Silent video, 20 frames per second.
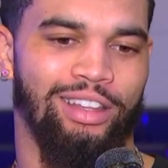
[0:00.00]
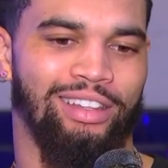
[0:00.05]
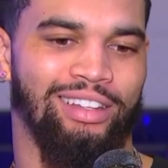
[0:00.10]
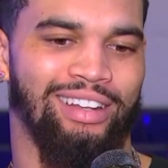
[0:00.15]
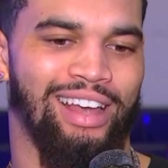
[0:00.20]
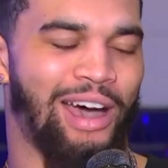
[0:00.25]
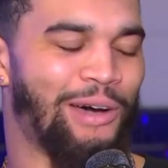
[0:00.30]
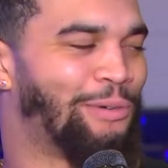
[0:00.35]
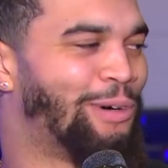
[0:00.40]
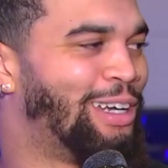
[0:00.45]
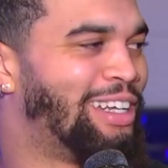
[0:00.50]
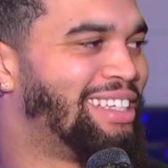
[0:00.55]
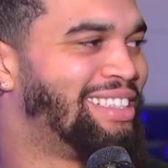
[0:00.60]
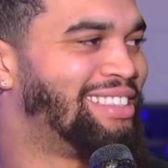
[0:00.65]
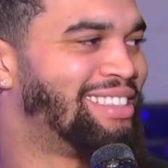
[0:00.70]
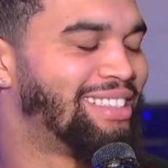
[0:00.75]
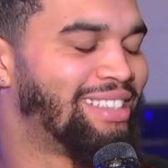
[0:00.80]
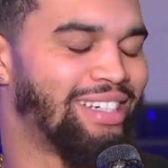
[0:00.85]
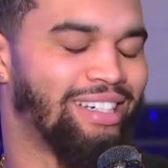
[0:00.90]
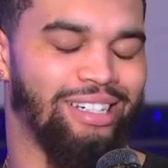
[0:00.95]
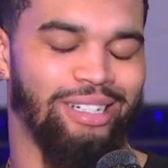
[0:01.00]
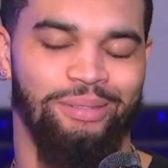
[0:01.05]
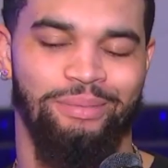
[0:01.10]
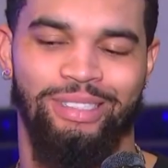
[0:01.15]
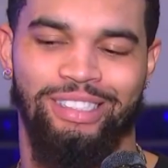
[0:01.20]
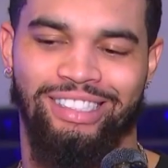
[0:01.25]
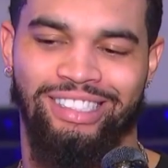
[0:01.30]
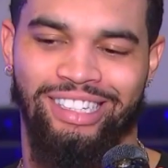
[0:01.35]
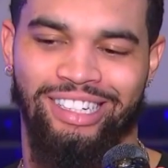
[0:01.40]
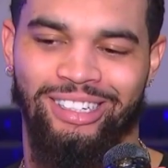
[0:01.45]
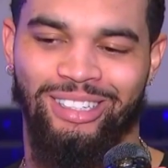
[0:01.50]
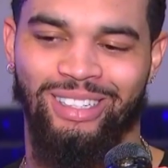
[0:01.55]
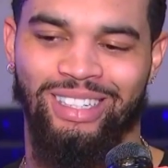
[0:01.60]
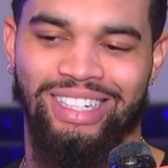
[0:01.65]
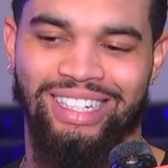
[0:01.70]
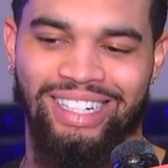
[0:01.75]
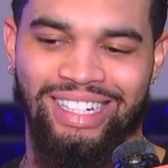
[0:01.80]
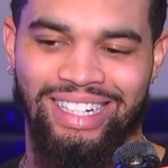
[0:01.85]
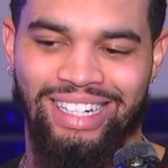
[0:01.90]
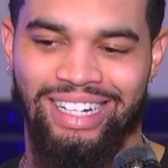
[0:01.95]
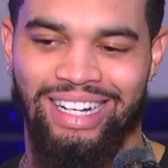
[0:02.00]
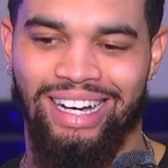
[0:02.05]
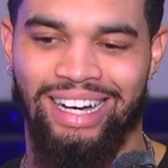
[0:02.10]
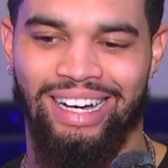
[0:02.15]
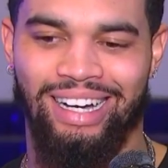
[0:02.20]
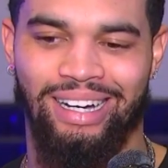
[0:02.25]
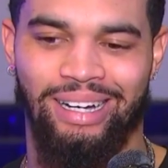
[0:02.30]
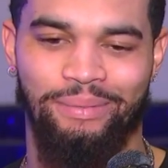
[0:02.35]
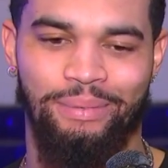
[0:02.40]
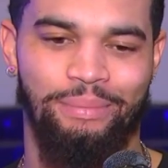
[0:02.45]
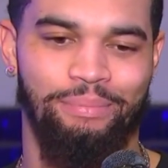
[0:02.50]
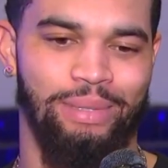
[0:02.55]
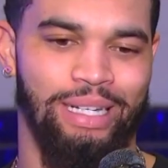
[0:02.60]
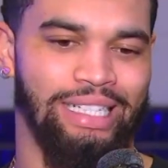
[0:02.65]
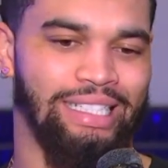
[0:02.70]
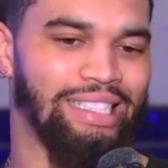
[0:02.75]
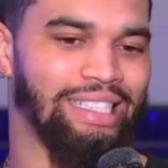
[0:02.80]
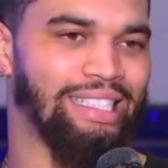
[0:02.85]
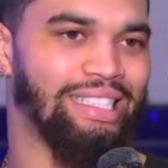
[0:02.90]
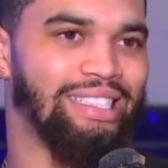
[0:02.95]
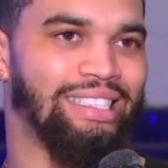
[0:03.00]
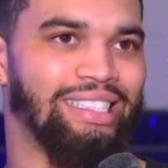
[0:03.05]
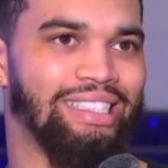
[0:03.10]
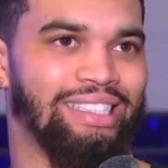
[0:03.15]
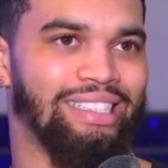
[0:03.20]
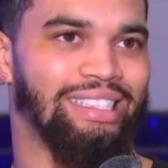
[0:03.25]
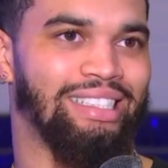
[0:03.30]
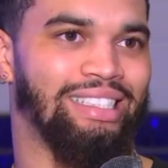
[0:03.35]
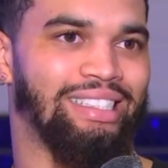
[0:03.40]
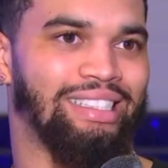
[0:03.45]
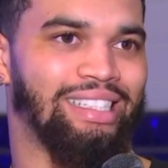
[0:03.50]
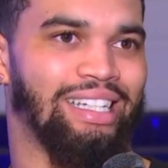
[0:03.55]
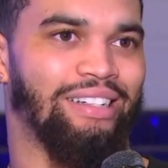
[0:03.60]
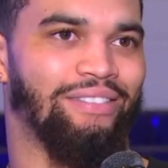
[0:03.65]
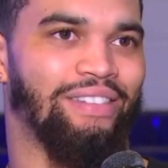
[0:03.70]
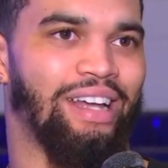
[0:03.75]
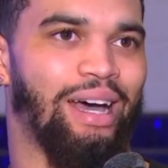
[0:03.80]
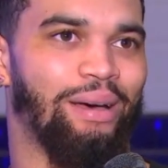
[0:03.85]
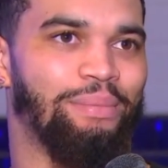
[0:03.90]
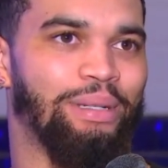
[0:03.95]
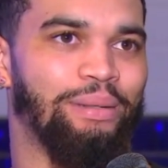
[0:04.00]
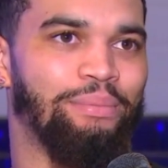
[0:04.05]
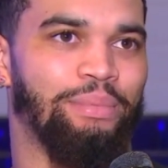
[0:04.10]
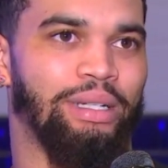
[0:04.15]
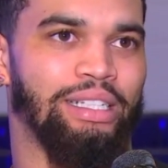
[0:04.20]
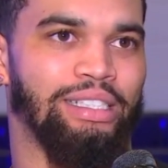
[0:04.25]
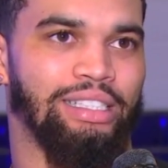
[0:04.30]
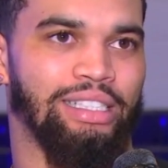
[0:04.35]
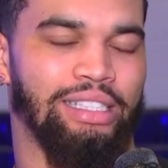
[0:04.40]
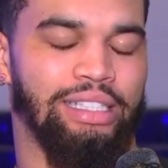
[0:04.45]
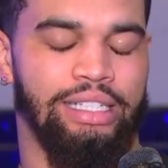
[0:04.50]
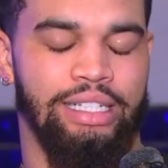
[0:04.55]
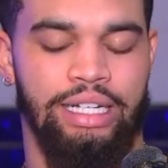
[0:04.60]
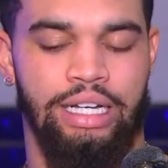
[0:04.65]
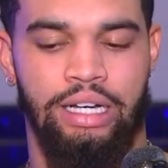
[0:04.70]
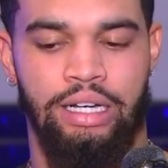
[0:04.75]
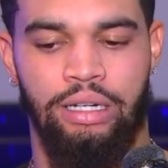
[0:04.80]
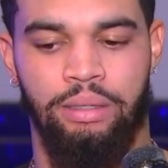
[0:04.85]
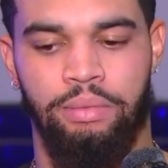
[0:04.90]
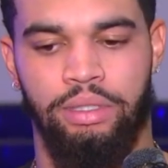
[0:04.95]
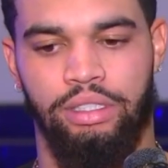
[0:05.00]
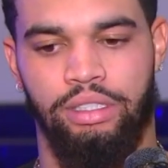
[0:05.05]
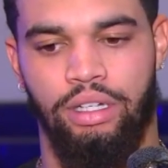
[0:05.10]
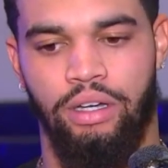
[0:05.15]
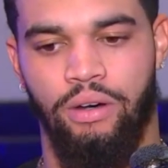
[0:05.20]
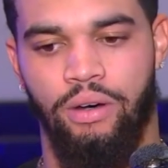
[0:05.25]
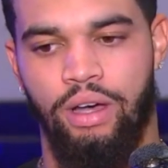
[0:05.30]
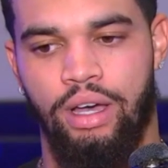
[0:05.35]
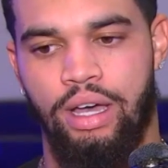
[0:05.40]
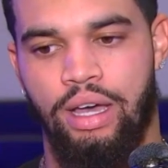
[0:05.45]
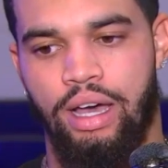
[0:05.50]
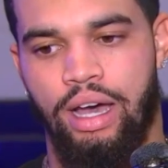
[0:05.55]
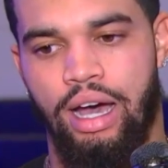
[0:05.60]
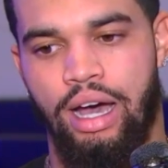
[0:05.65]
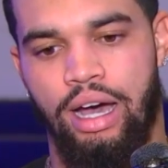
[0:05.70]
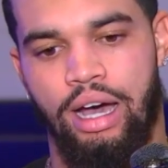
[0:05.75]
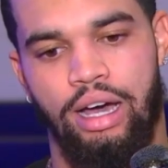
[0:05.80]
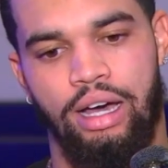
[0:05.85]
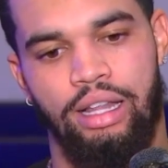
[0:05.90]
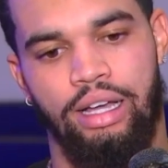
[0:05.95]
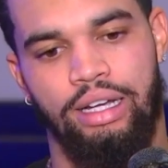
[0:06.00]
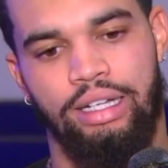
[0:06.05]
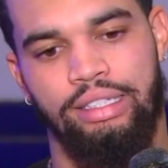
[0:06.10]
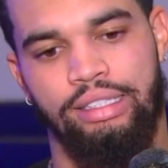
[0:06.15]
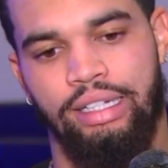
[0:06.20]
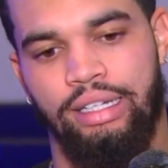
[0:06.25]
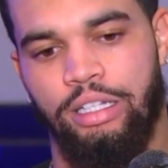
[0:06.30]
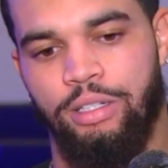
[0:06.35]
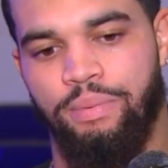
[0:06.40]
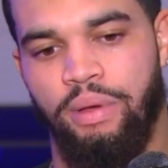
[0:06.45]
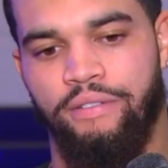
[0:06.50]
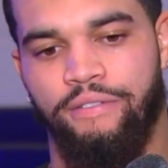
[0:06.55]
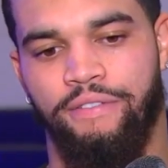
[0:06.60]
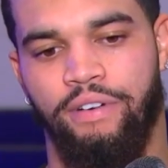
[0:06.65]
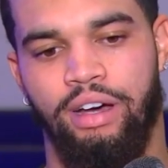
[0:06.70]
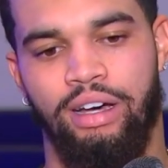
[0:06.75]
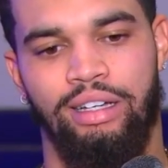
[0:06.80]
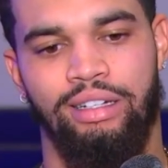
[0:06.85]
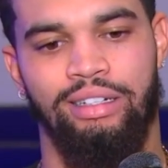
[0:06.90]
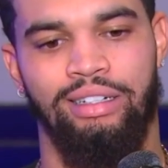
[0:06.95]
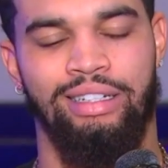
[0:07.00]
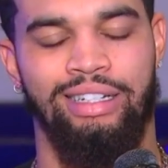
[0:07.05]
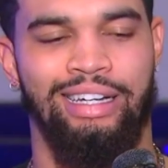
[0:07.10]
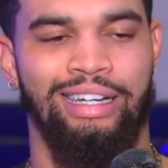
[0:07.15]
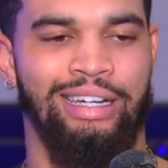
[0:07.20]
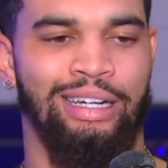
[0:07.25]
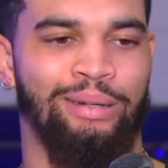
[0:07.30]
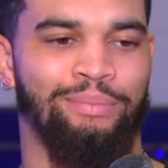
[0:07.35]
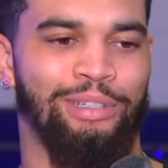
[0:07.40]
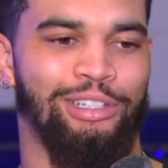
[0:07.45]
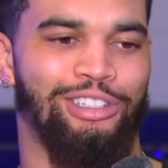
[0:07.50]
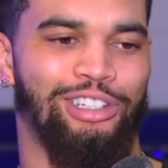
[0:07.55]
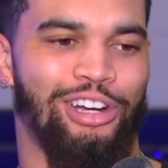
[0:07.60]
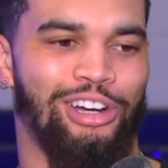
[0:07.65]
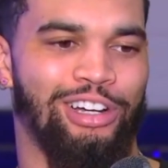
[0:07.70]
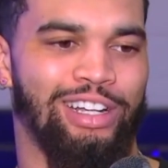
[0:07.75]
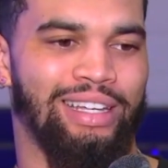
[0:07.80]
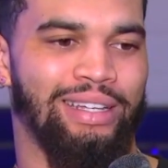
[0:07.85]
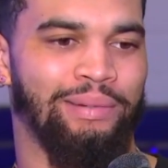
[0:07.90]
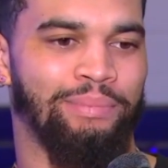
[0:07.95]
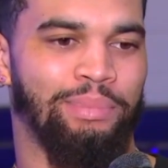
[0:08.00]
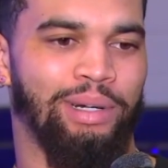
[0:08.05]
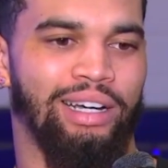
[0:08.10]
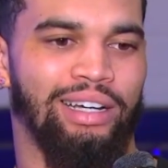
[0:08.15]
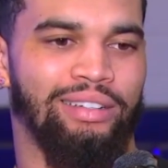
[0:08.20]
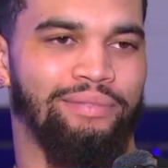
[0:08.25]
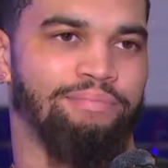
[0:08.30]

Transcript: than not wanted, um, and so um, and busy and, and instead of not being busy. Um, and so, uh, like I said, it's been fun um, the journey, but